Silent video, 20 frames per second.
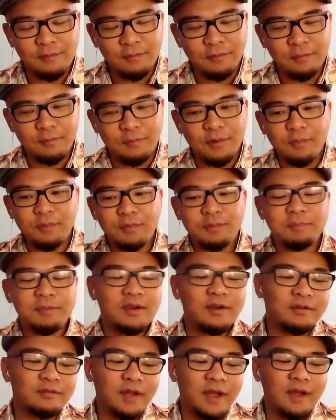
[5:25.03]
What would be
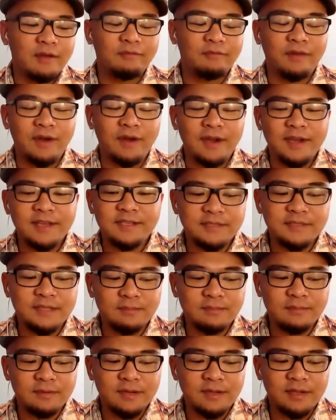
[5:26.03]
your advice to
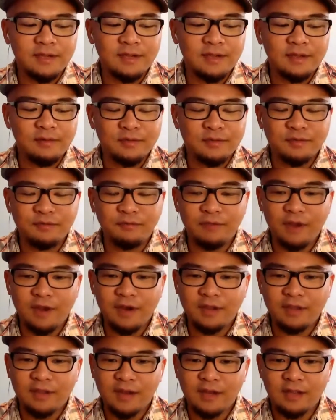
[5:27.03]
somebody who's
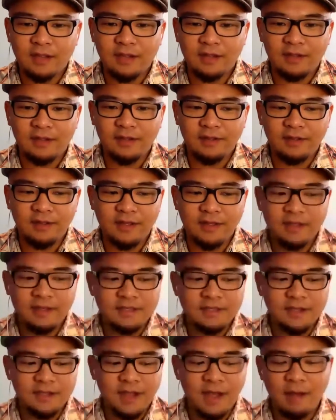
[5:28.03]
very technical and
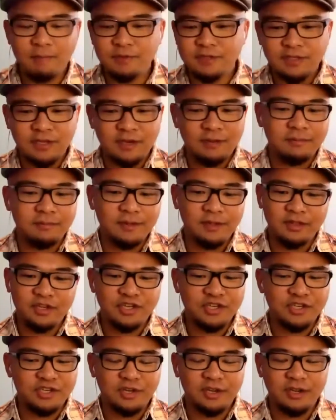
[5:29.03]
he's like, I'm just gonna build
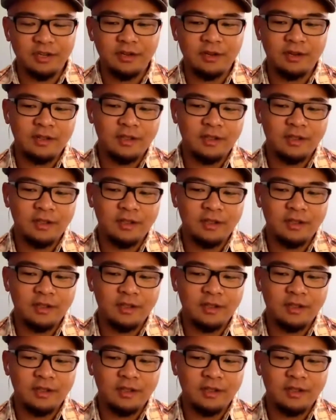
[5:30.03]
this shit?